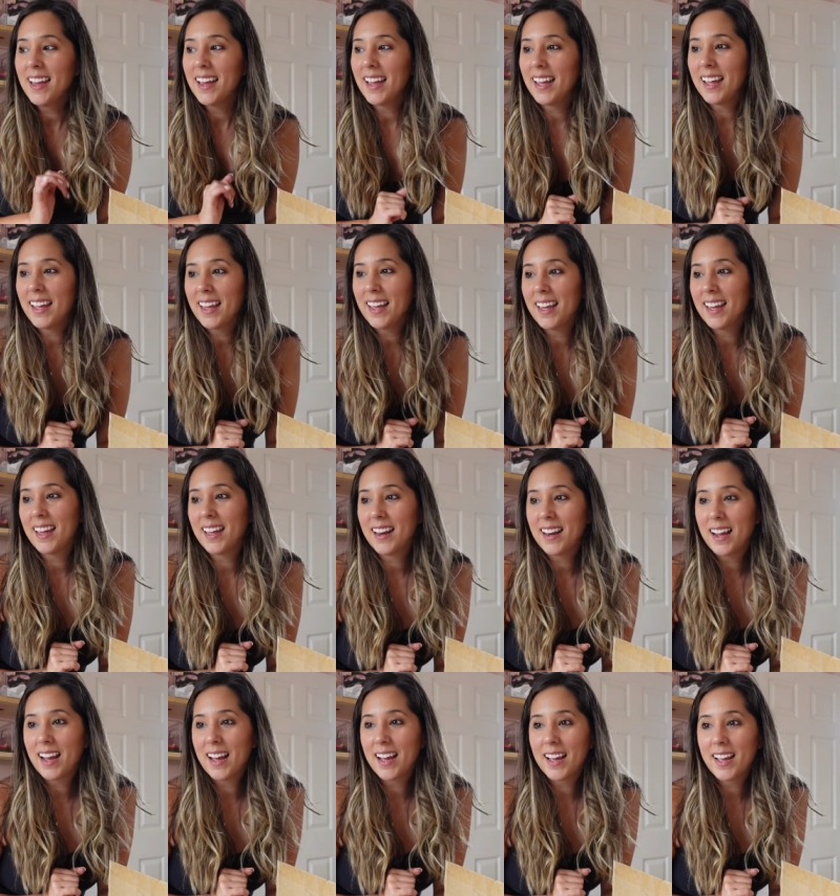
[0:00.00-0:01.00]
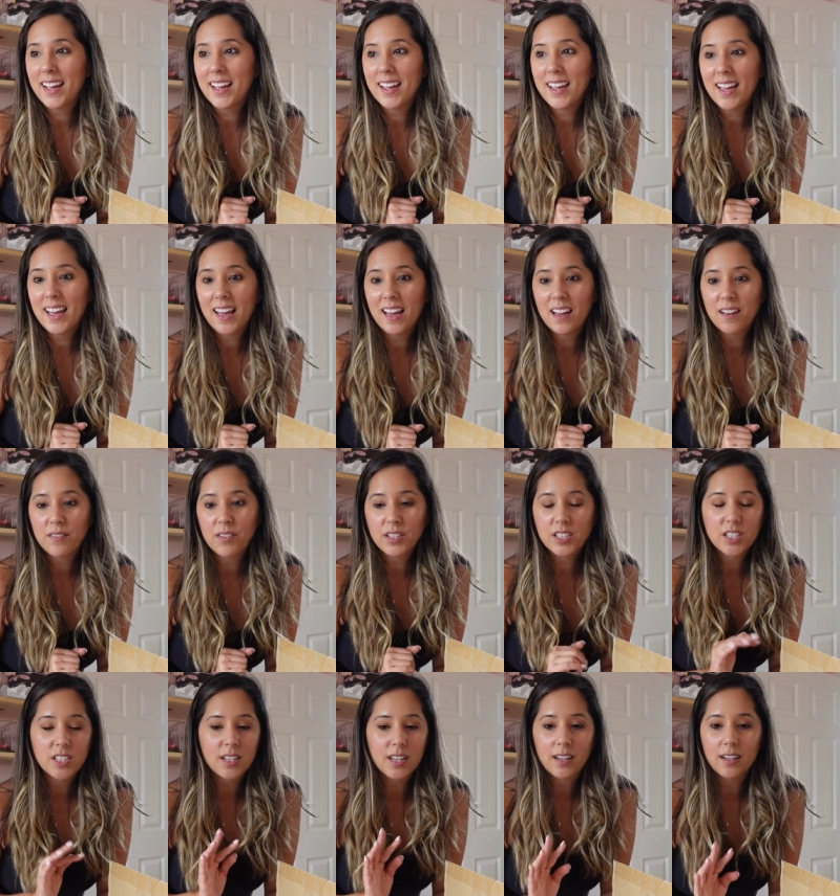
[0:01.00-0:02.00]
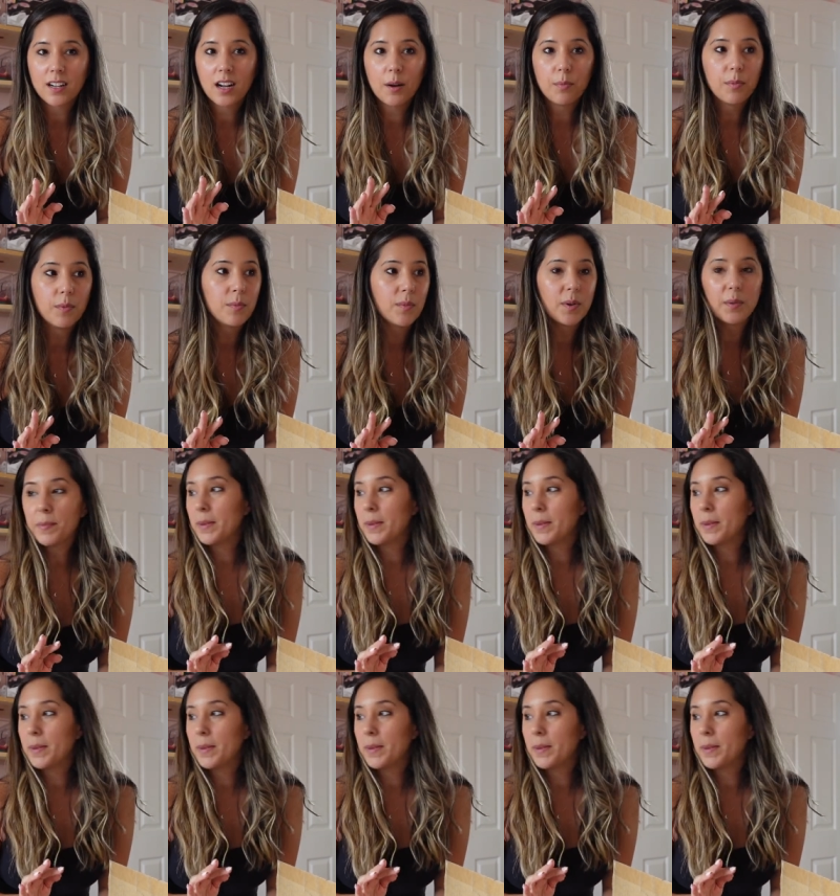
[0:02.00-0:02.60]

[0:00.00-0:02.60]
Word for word: And I have just like a couple more